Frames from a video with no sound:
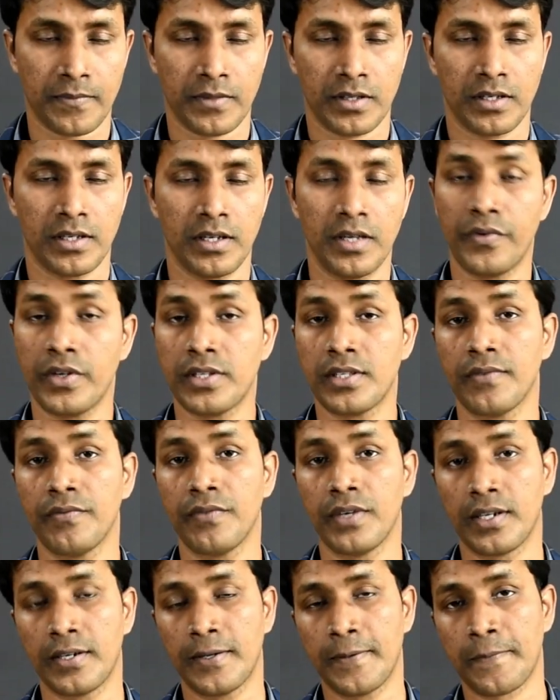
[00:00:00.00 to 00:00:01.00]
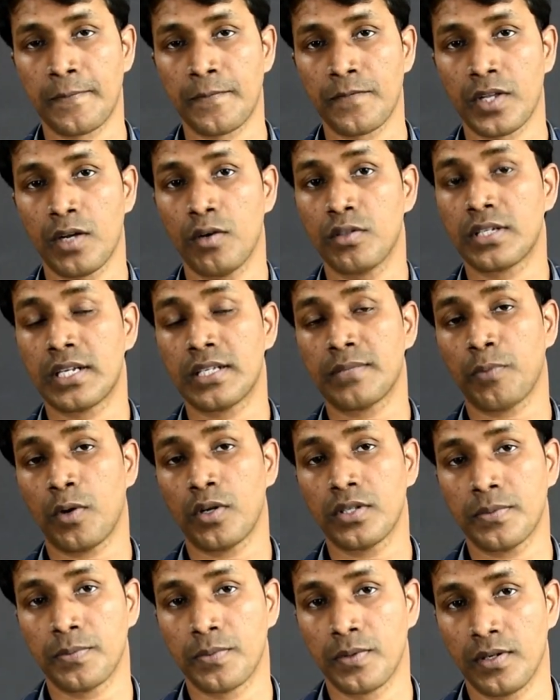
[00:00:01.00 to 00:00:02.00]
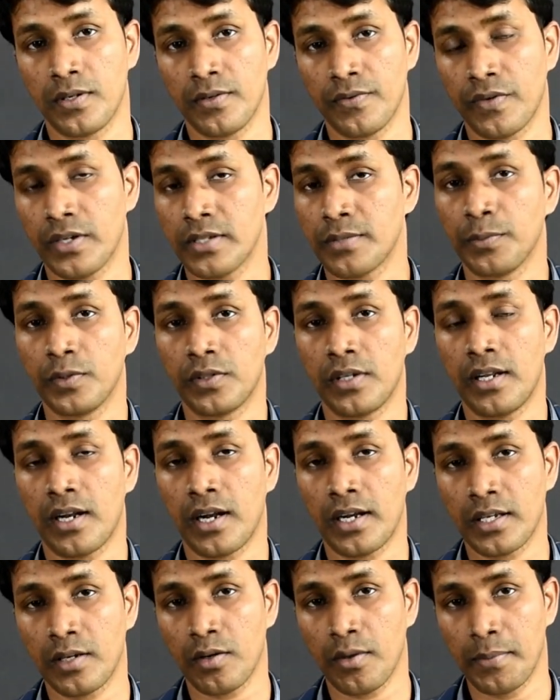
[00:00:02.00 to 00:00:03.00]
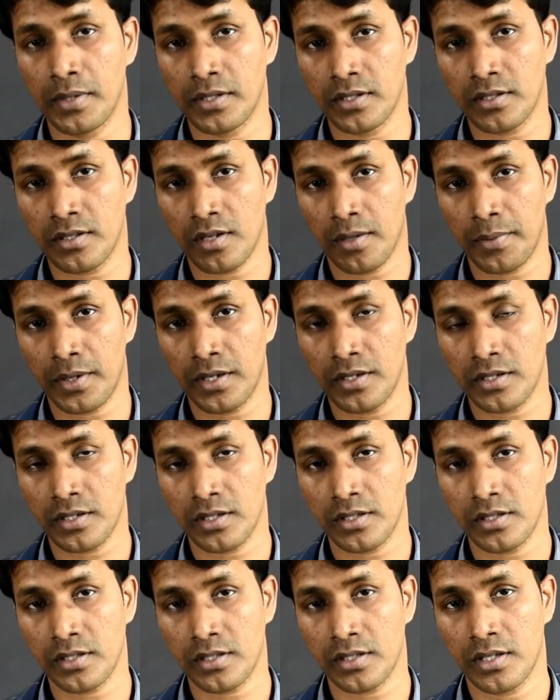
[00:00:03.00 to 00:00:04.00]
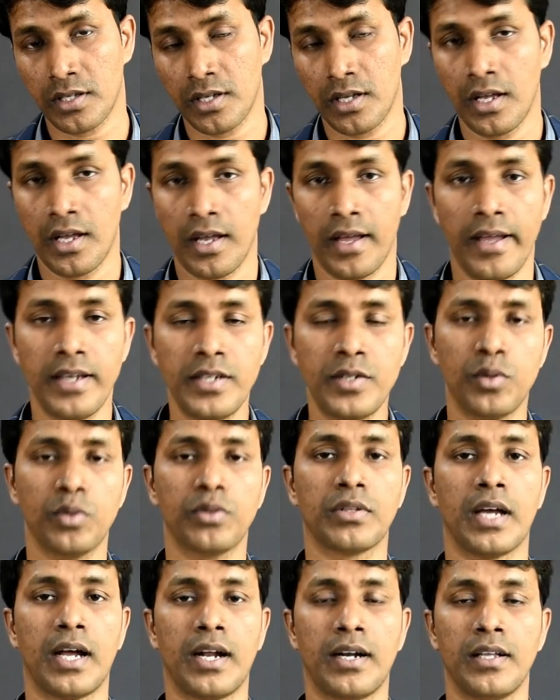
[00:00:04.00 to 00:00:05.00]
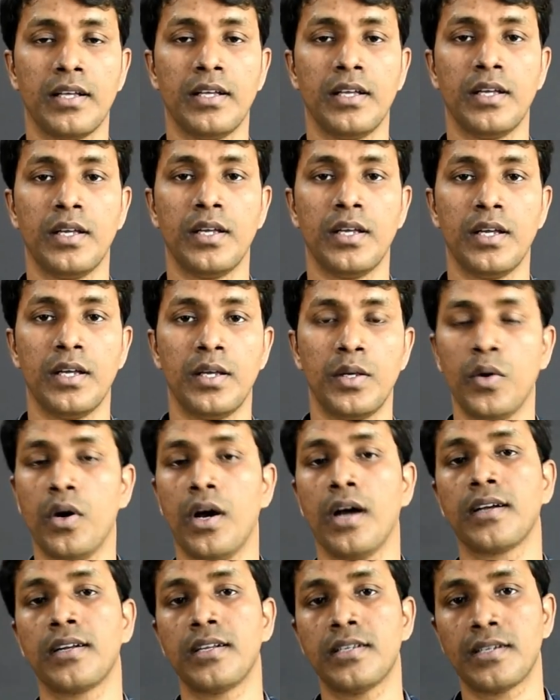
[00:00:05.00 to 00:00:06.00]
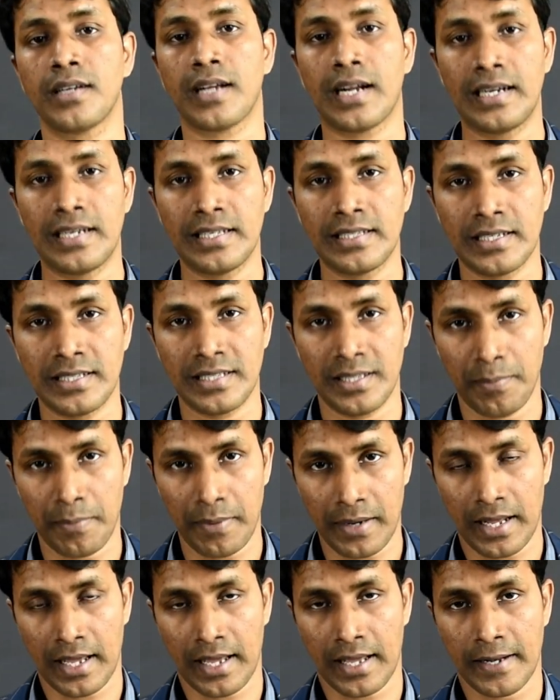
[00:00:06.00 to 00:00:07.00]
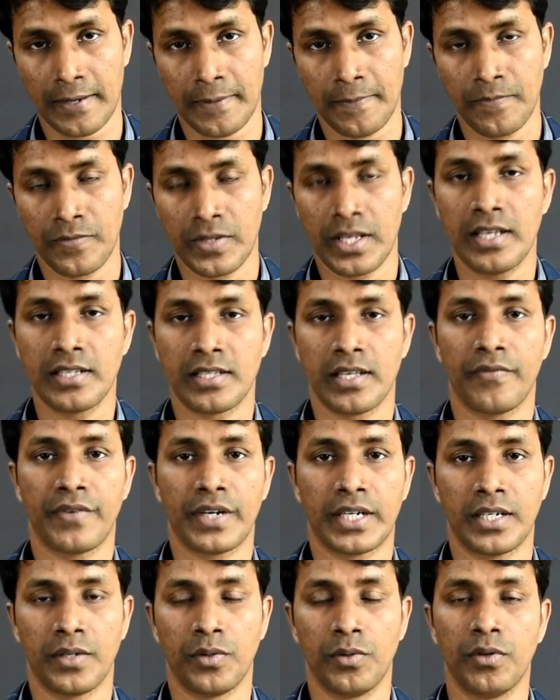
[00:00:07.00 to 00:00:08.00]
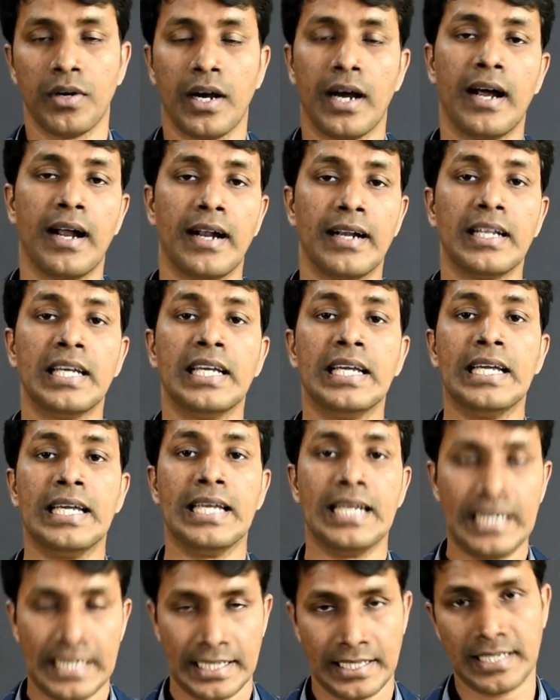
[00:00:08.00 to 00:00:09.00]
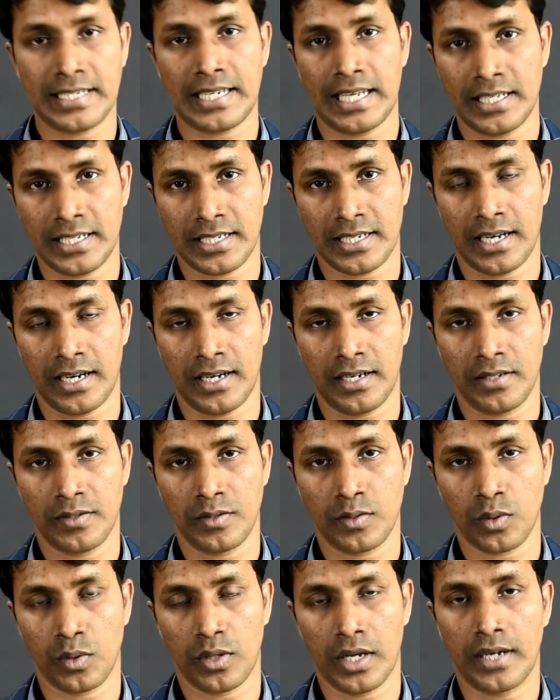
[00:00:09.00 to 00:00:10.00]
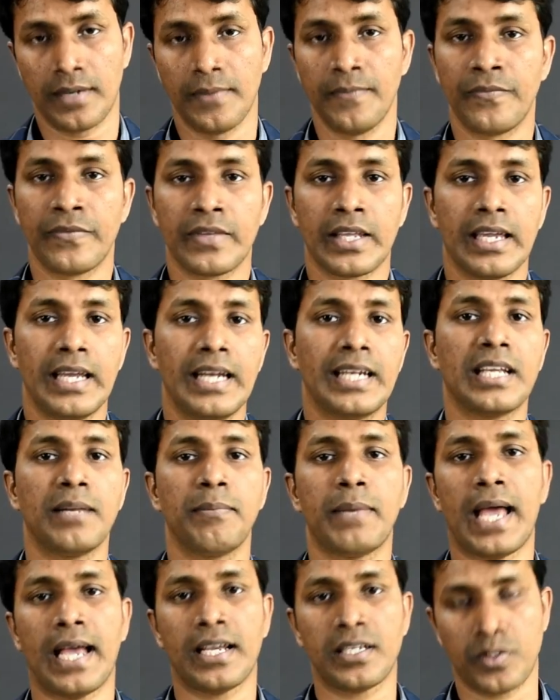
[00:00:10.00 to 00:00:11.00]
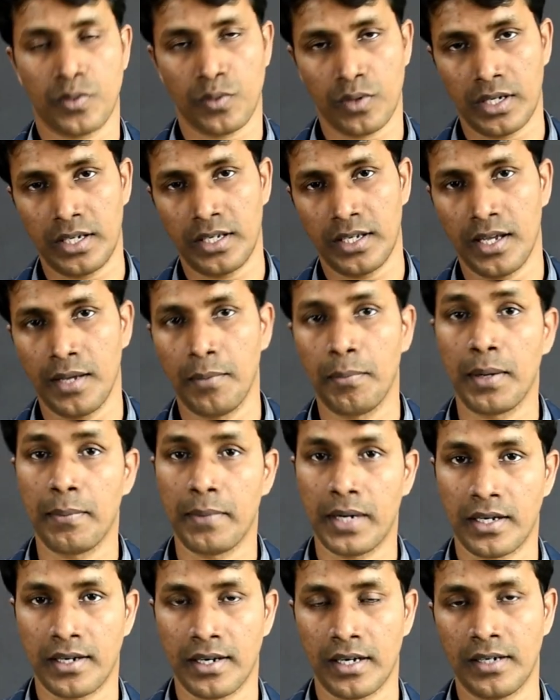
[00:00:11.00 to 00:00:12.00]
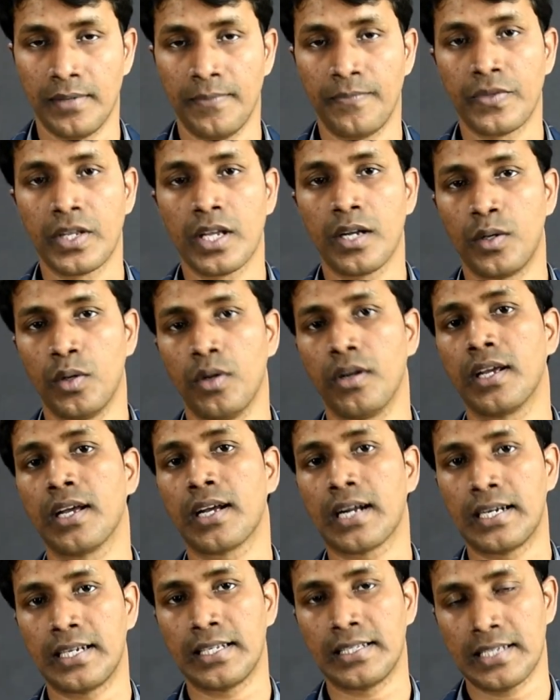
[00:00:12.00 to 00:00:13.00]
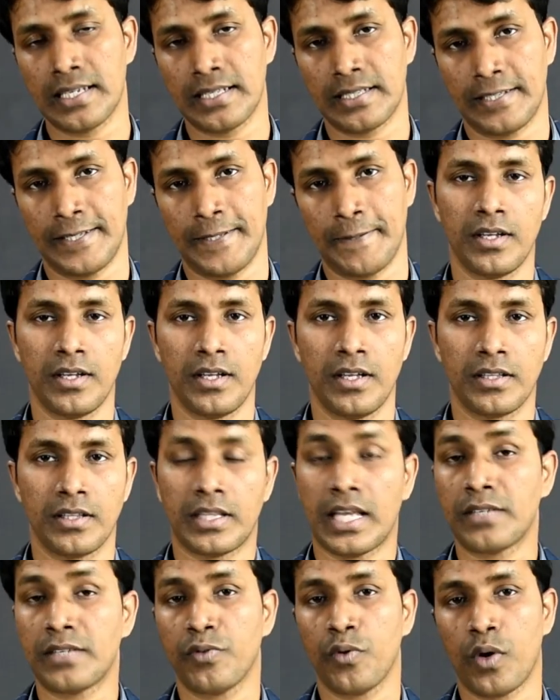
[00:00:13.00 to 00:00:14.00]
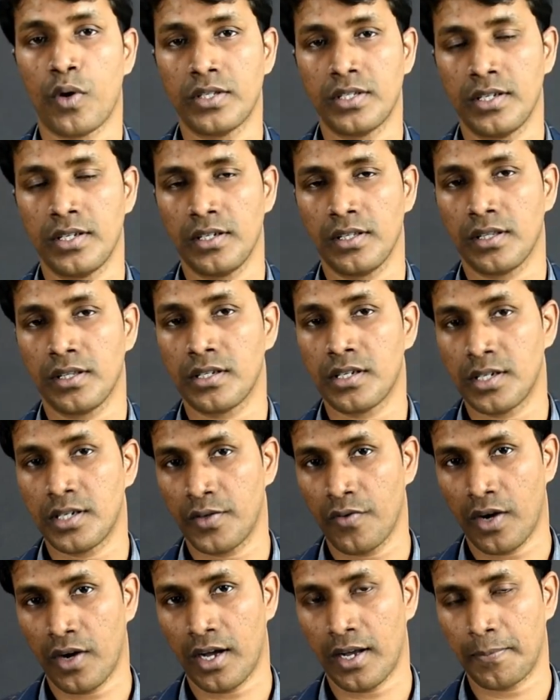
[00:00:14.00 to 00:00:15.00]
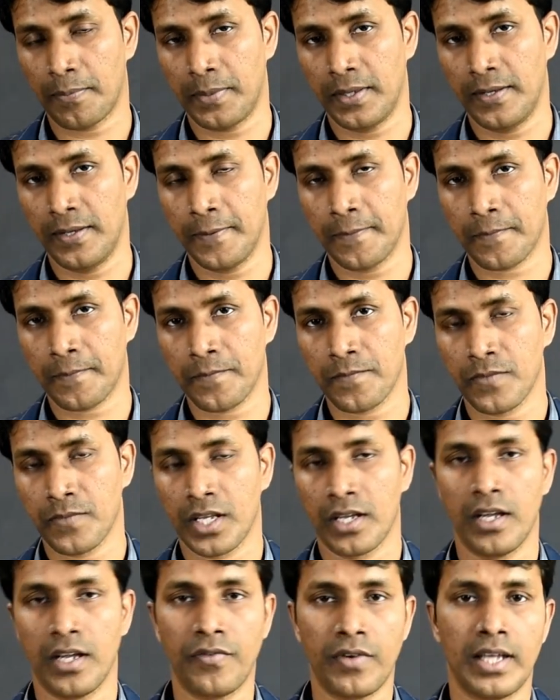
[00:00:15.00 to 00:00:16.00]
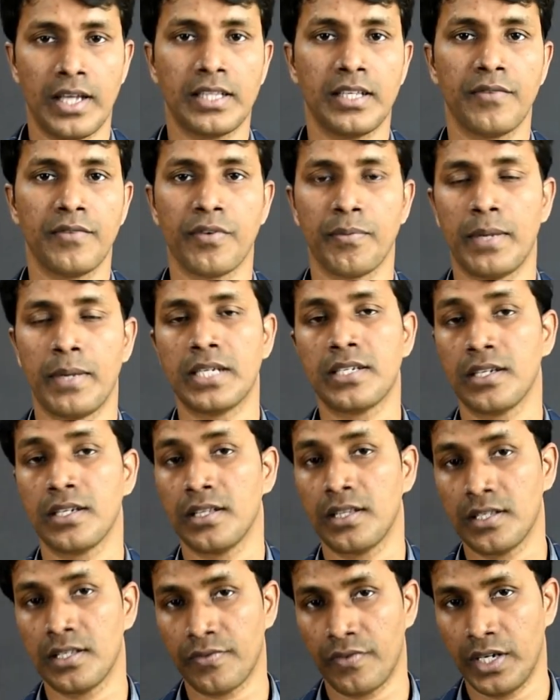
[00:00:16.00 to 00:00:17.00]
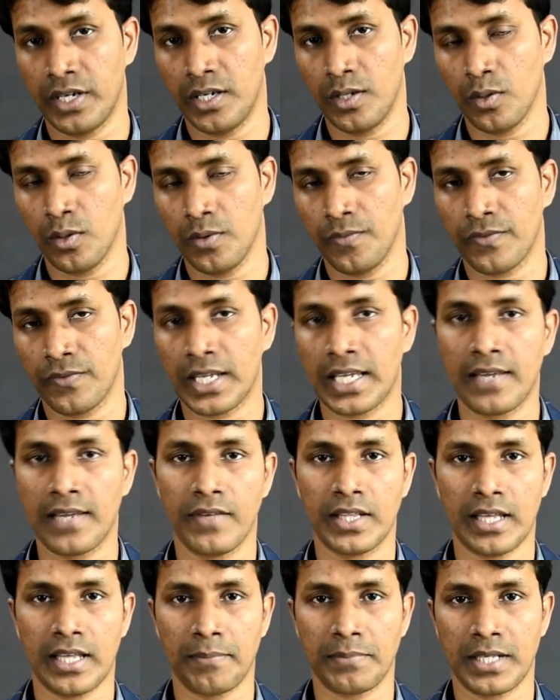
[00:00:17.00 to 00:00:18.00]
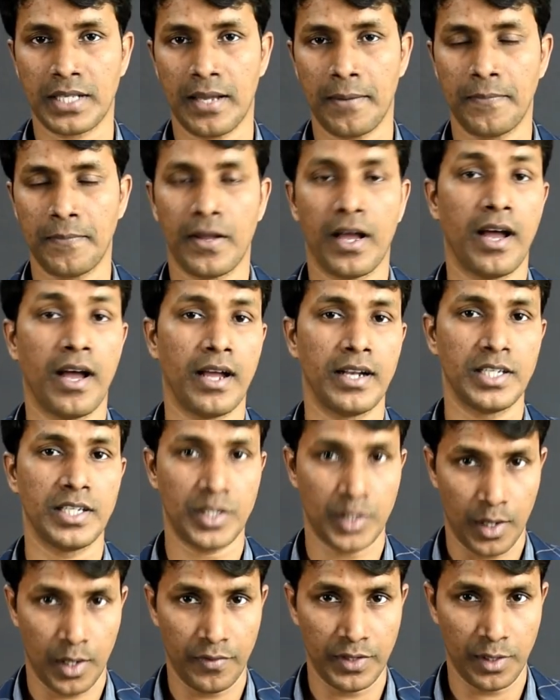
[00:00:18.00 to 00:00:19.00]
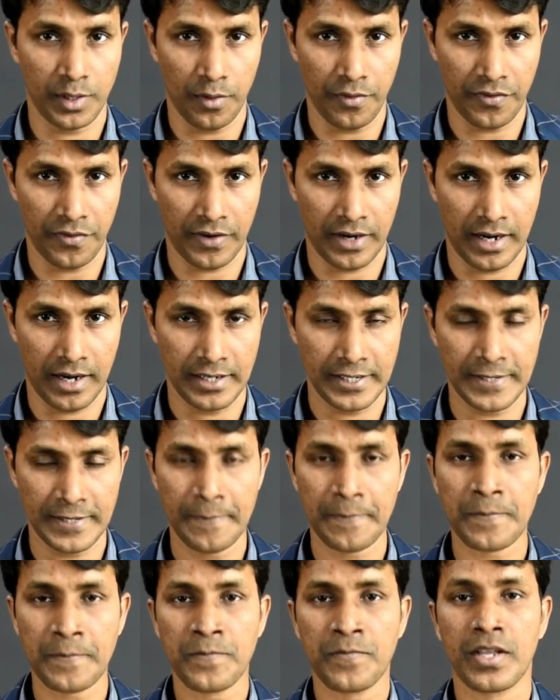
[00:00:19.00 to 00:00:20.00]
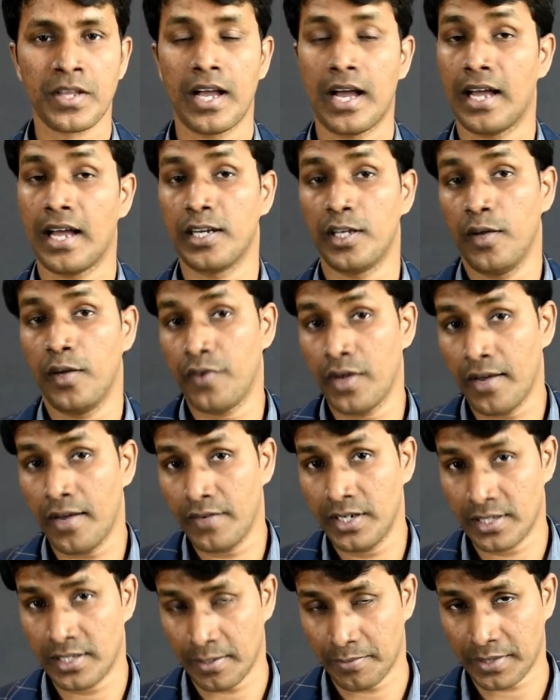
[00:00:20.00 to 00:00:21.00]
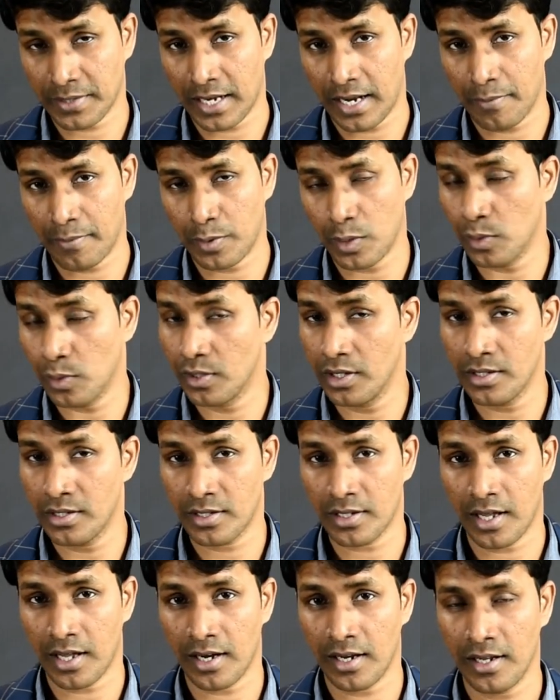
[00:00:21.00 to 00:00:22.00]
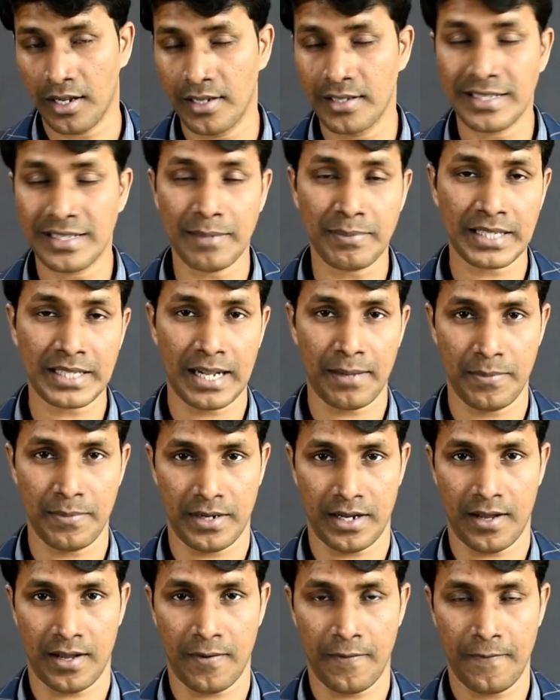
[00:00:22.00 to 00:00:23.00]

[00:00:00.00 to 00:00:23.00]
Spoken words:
If you're someone who is responsible for smoothly running your business operations, ensure that your organization contingency plan is effective and it is tested so that it can be actually implemented during a contingency. Thanks for watching. This is Shiva RP. If you like the information in this video, give a thumbs up and share with your friends. And if you haven't subscribed to this channel, subscribe now.